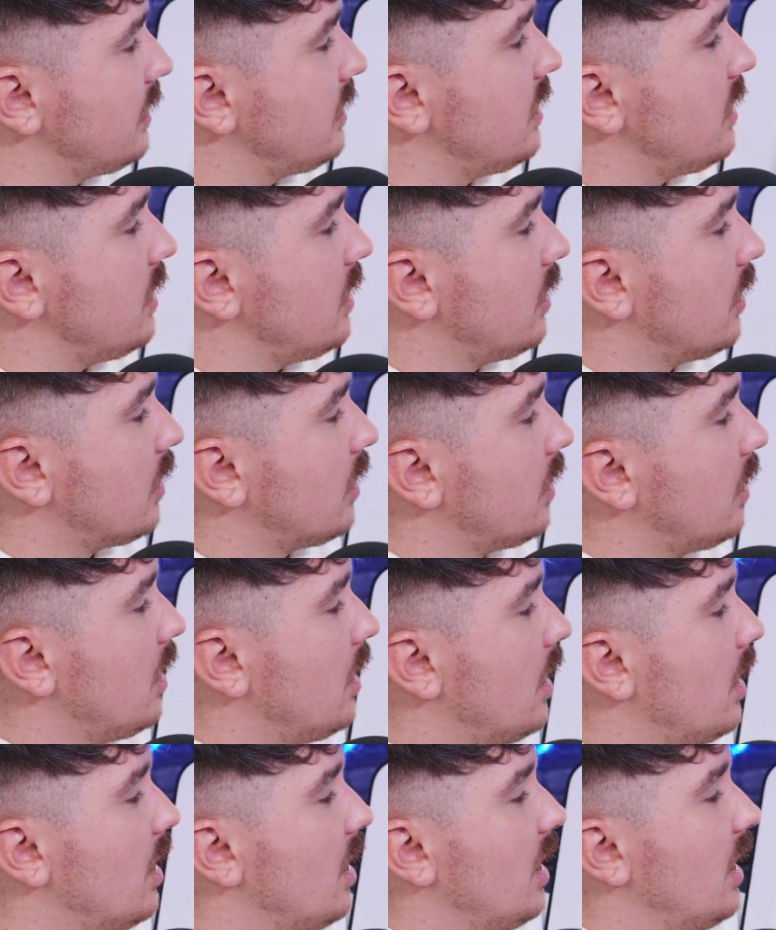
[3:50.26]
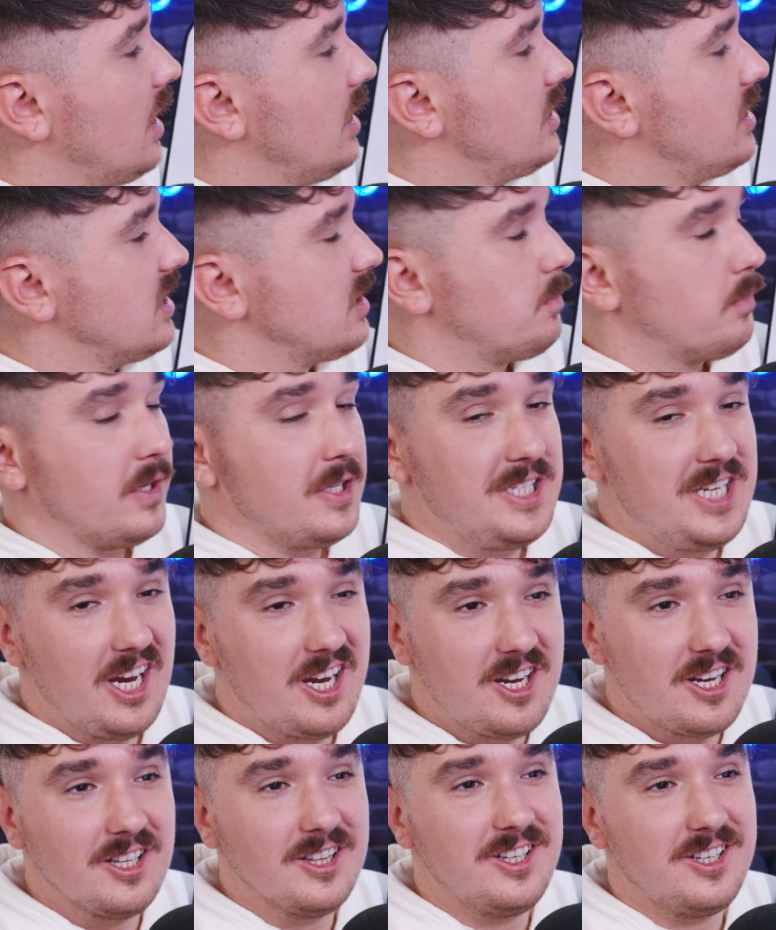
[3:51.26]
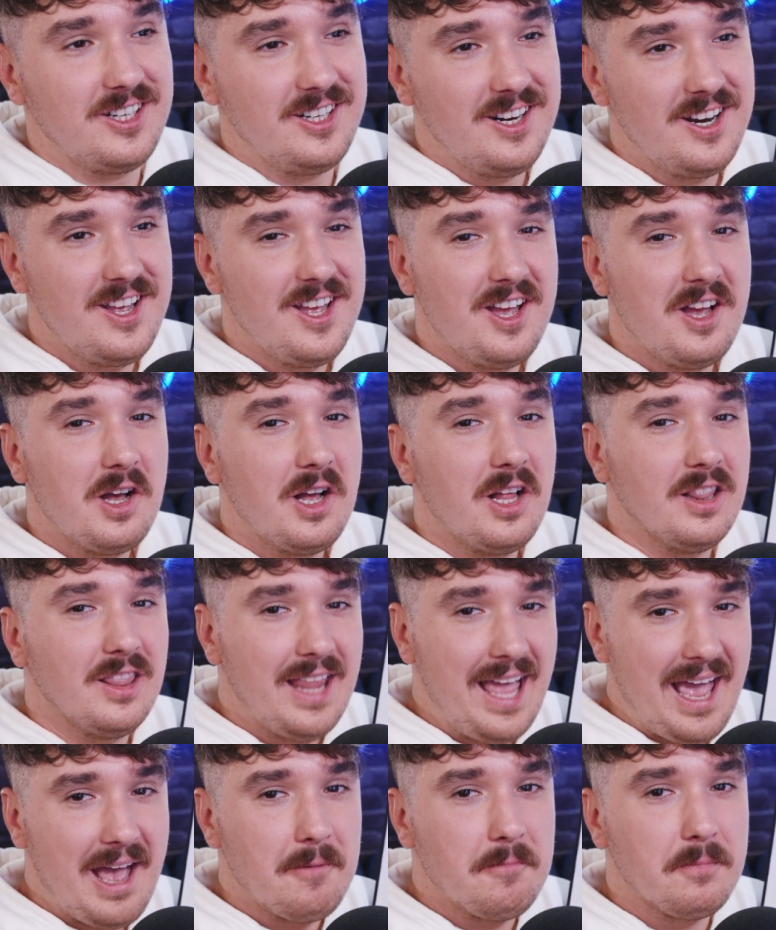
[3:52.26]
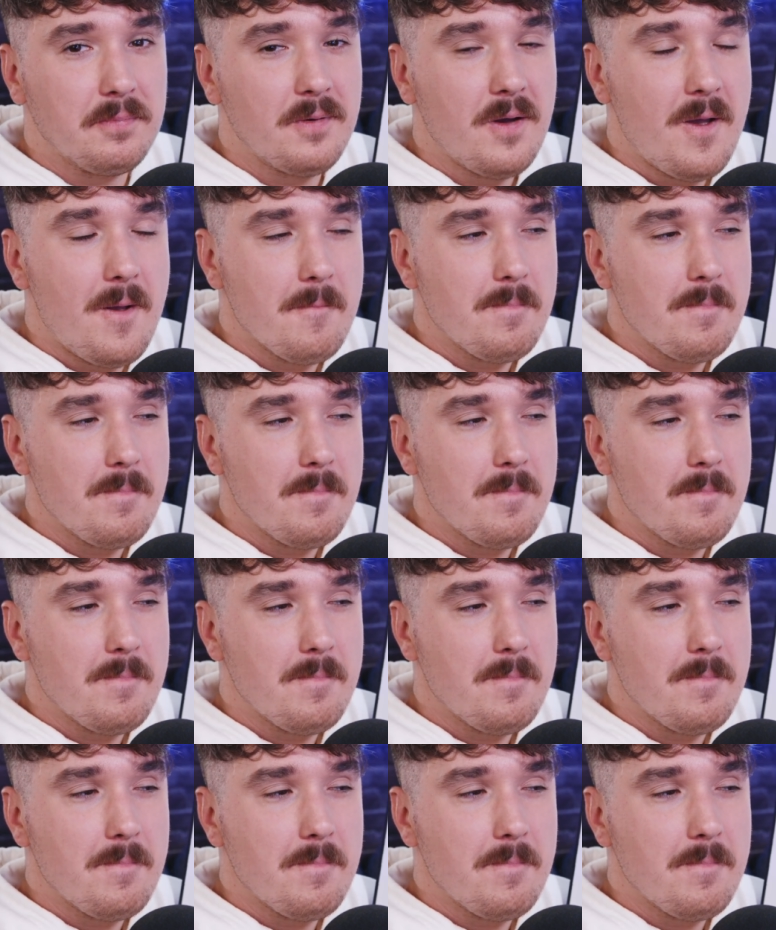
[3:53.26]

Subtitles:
here in this particular lamp,